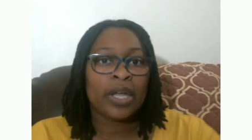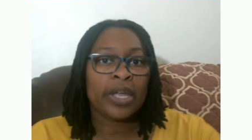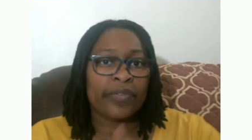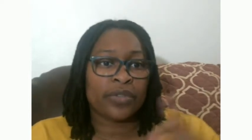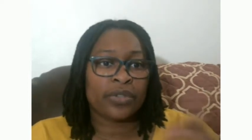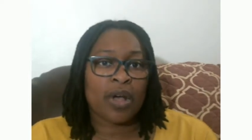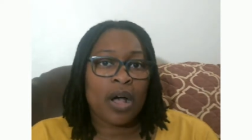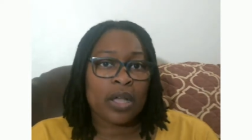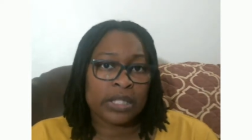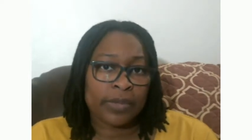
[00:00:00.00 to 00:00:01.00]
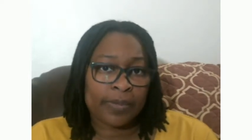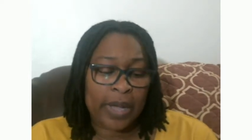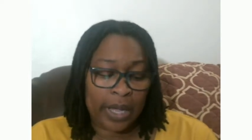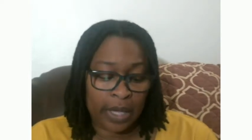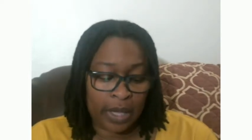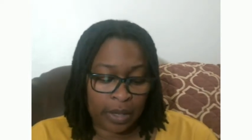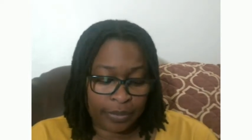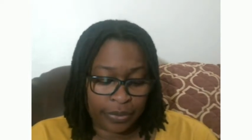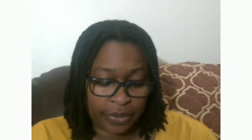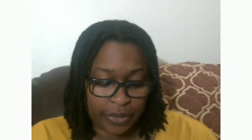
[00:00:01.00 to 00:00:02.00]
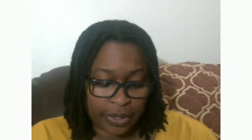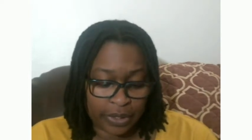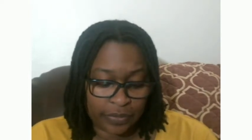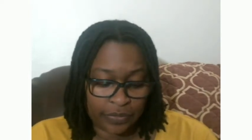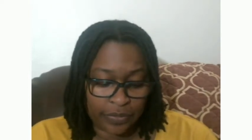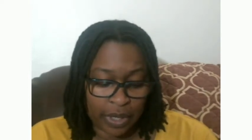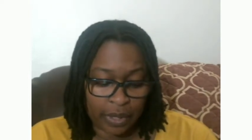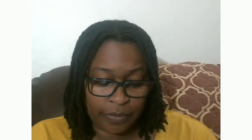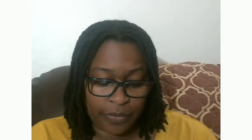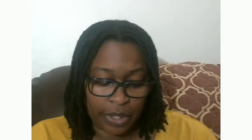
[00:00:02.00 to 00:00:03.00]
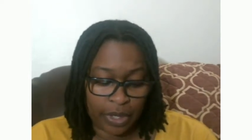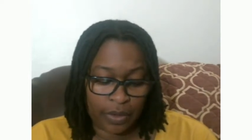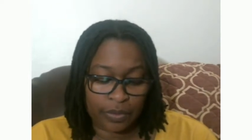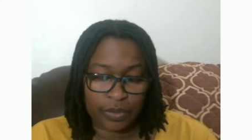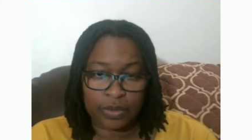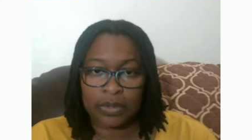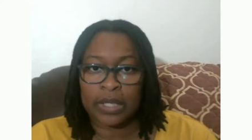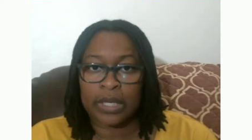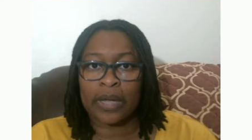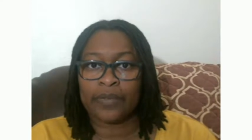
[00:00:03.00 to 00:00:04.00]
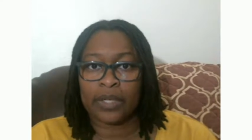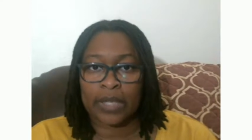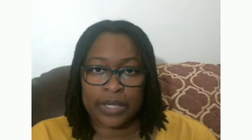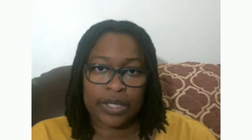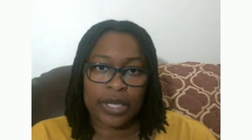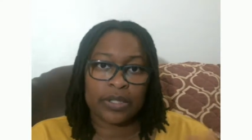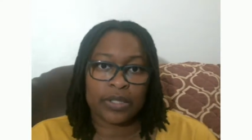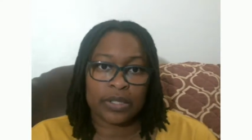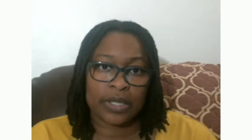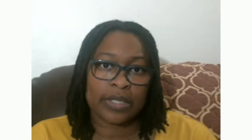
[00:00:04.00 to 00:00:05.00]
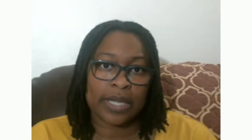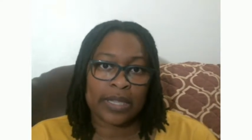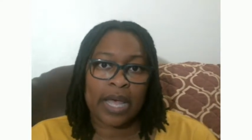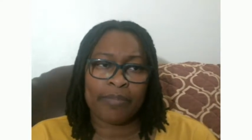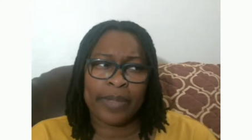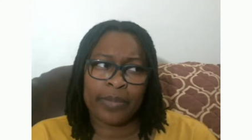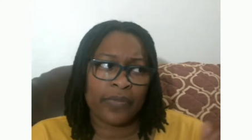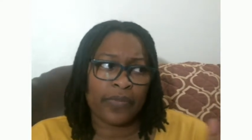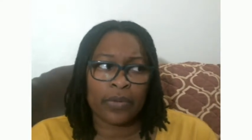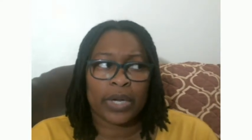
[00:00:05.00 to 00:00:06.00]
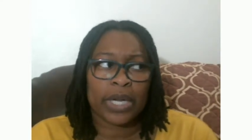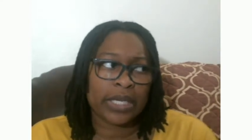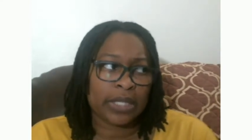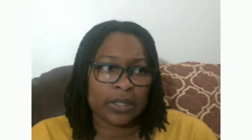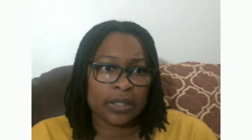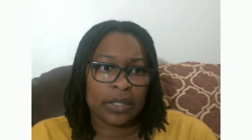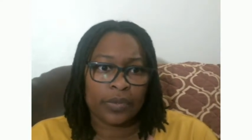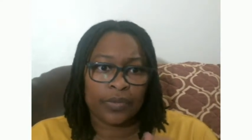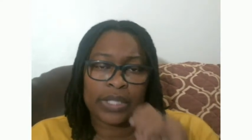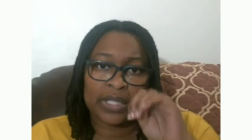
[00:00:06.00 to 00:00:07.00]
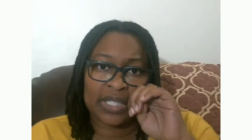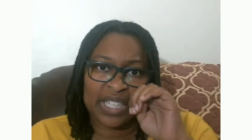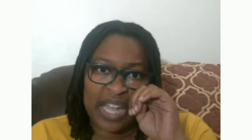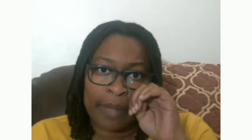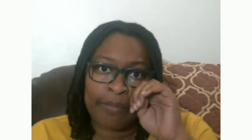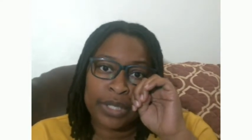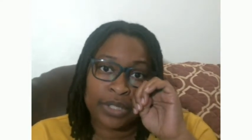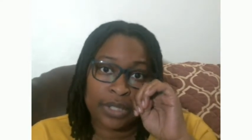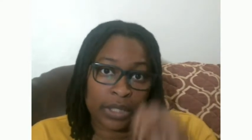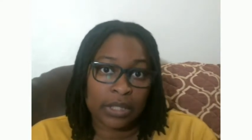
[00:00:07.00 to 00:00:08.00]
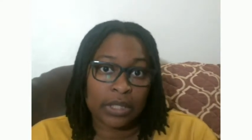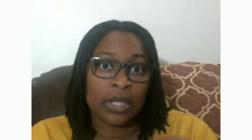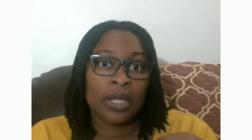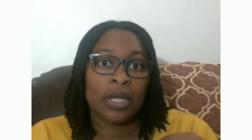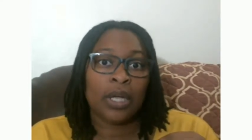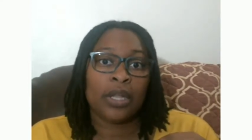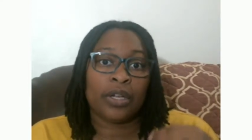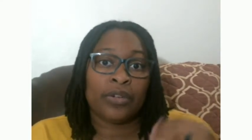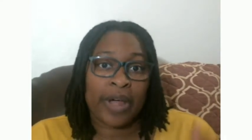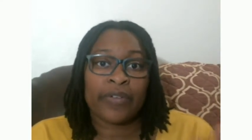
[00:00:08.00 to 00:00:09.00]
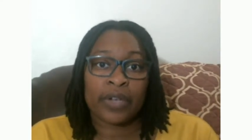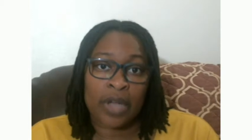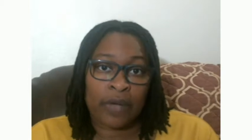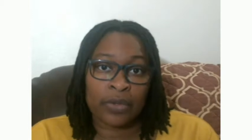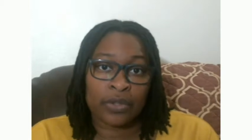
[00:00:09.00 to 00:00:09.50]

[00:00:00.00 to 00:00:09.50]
If you saw some of my um, previous uh, videos that I've done, like challenges and things like that, maybe even the one I did recently, I mentioned the graphic novel